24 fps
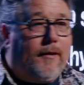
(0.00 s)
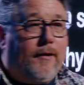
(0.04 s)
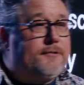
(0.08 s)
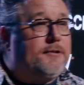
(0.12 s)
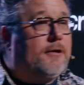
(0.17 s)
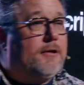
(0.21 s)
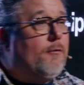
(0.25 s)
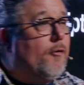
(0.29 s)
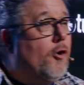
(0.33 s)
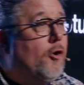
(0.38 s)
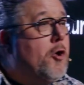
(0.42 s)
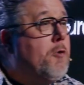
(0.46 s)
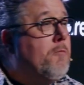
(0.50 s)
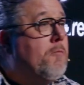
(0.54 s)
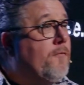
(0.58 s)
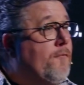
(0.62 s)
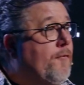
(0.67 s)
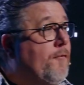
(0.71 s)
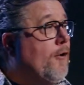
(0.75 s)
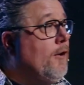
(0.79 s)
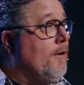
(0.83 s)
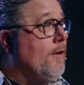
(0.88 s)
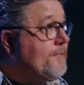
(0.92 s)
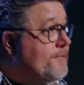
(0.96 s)
There's a room
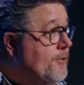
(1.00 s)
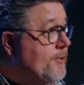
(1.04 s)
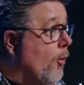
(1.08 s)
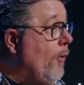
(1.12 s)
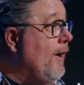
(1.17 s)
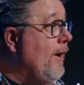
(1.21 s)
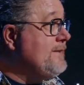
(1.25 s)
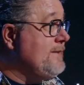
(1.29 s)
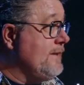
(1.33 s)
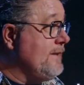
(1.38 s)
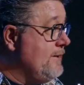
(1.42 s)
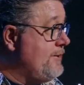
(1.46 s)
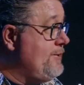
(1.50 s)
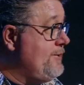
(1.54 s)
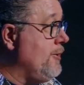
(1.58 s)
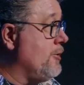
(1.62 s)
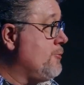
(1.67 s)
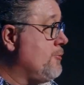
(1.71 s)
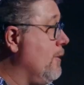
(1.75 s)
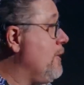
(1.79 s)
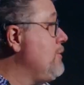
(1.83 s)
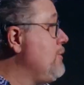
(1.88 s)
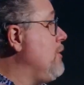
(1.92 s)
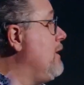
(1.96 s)
full of toys in this
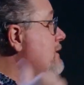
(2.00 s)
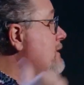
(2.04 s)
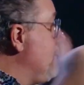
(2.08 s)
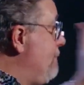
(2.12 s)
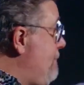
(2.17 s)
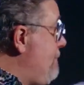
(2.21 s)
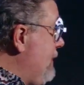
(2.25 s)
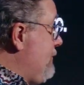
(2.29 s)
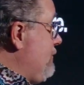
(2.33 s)
church. We're going to show you some